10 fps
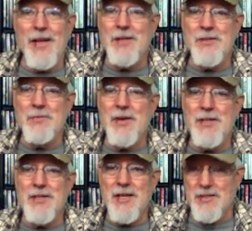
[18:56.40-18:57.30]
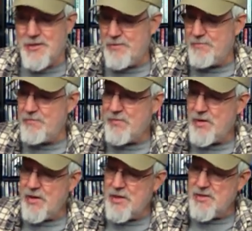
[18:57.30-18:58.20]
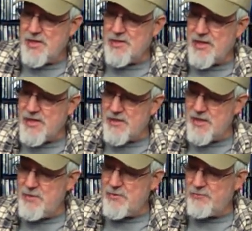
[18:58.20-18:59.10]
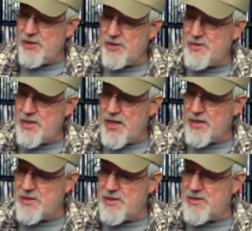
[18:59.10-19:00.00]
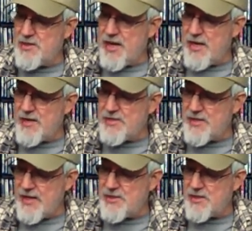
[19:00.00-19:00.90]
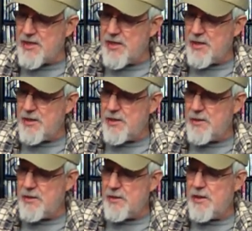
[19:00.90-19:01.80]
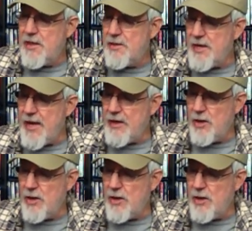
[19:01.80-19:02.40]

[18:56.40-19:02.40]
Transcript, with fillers: that doesn't make sense says a team of young scientists and a sexy tag